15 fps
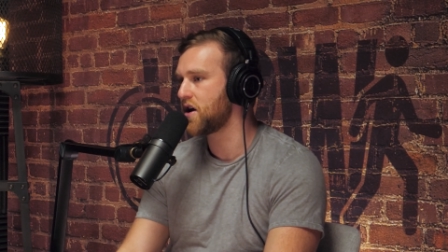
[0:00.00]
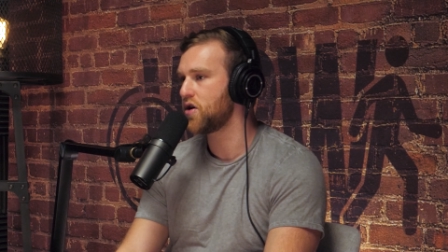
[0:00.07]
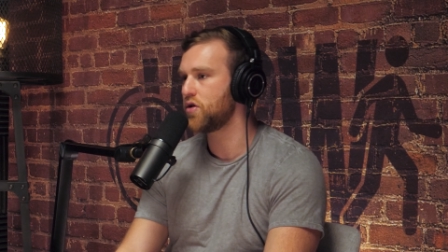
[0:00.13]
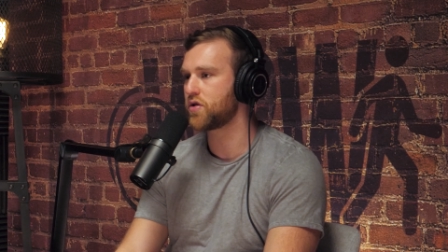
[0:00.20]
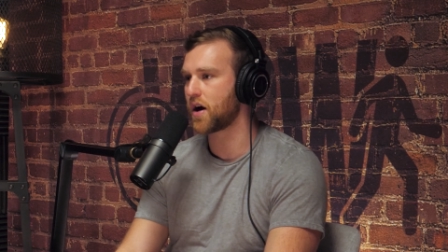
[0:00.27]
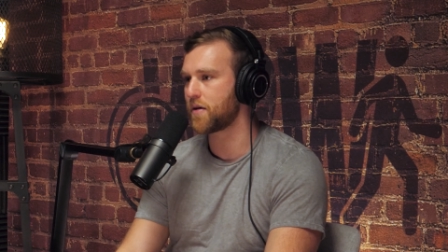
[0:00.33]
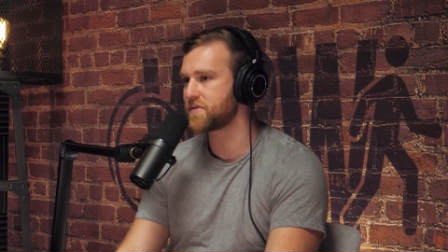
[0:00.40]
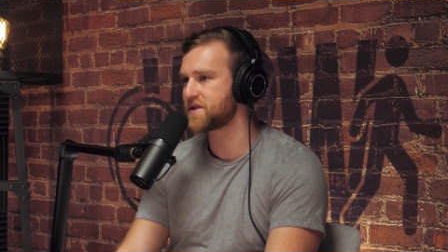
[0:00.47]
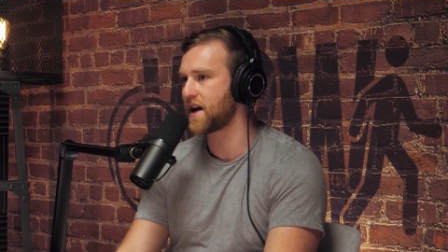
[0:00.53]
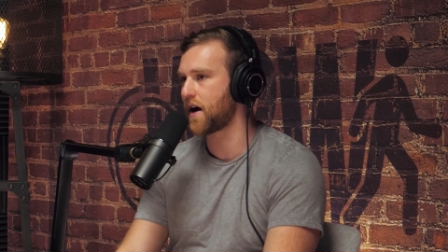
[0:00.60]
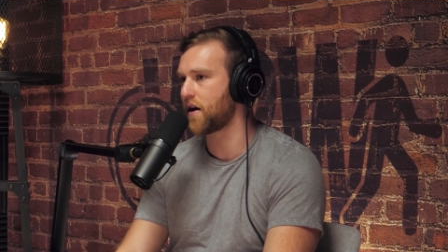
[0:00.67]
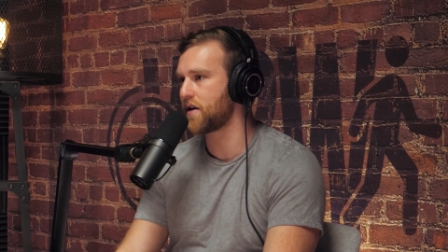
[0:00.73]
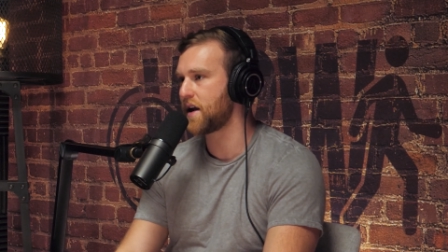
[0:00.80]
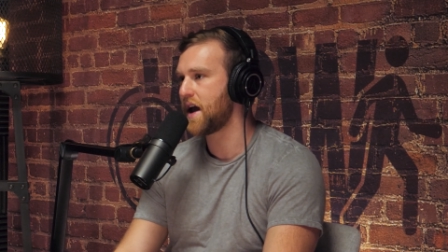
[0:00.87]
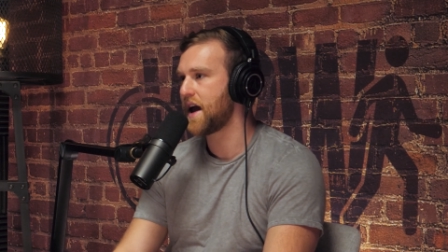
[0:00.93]
who comes
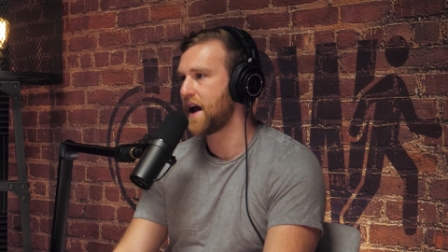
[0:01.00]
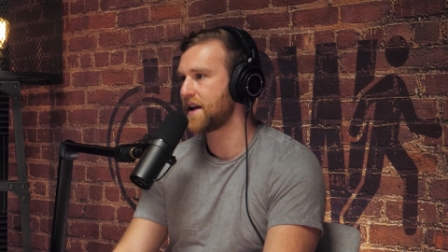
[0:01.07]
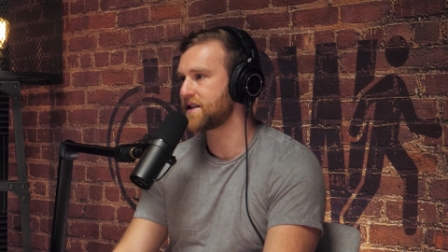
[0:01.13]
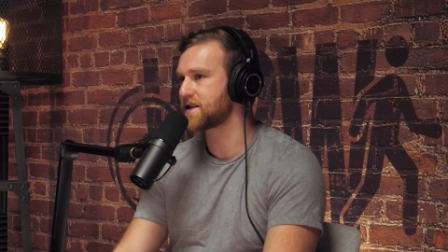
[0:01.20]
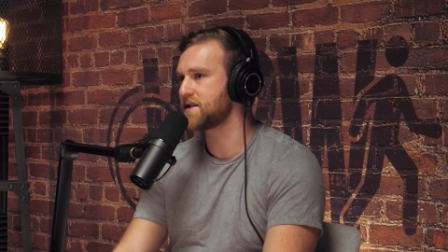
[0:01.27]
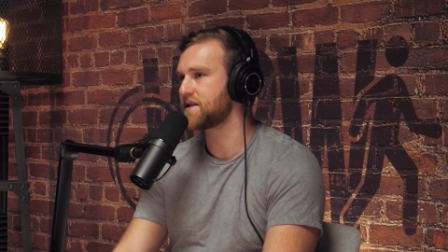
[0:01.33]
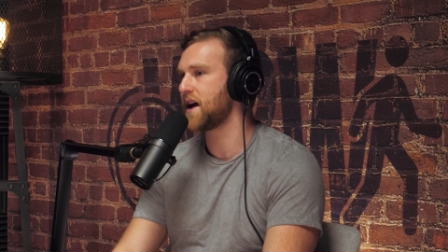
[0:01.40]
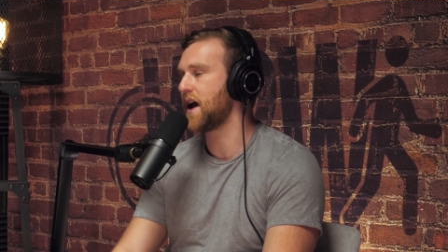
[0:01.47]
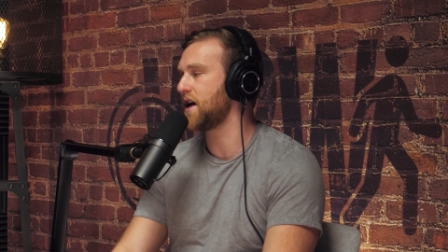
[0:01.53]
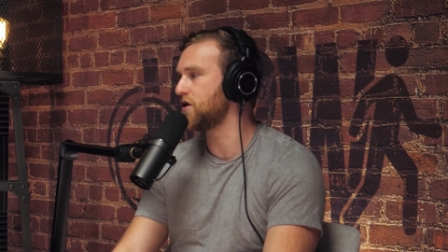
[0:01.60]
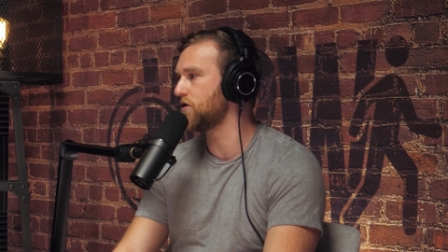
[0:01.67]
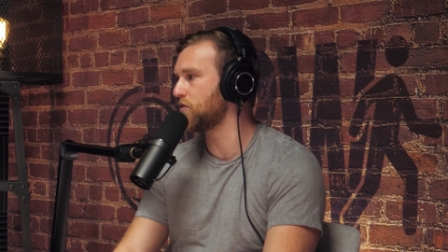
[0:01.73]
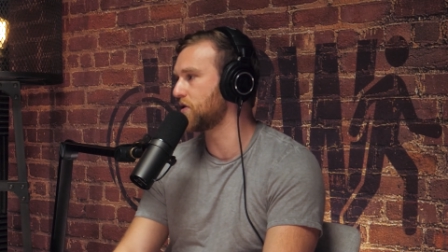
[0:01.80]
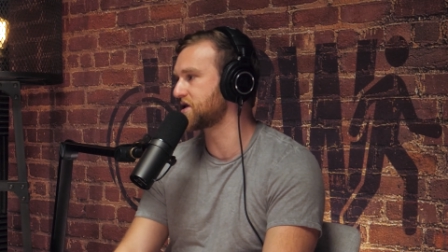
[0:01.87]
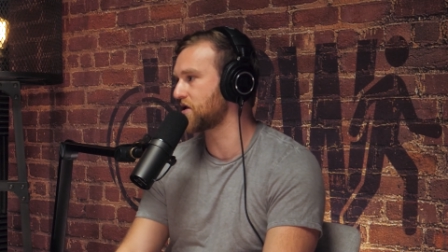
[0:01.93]
down and says, "Hey,
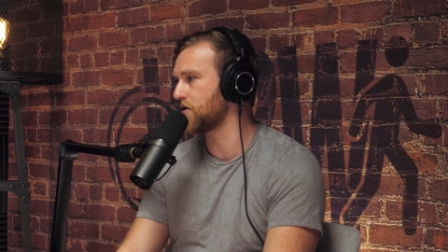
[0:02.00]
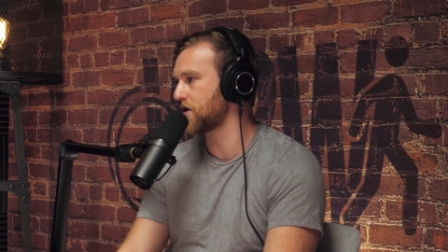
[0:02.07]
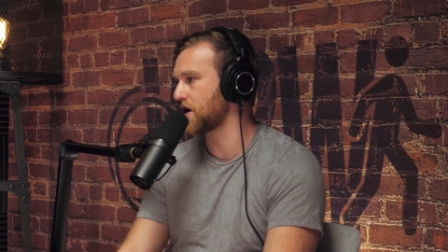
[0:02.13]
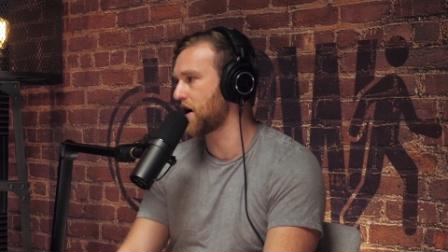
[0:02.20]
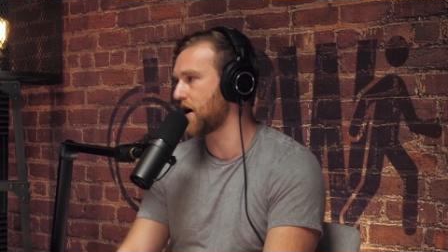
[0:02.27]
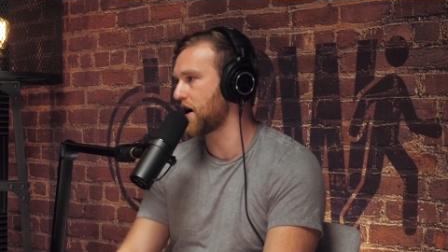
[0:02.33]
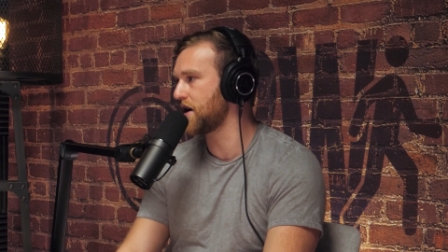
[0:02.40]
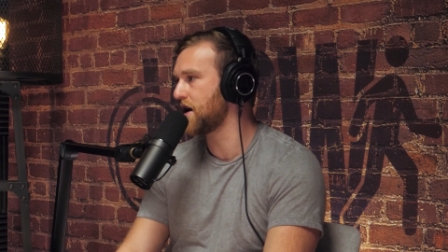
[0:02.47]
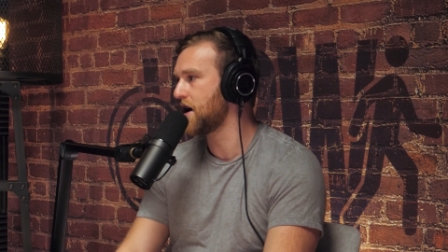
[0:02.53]
dude, what's going on?"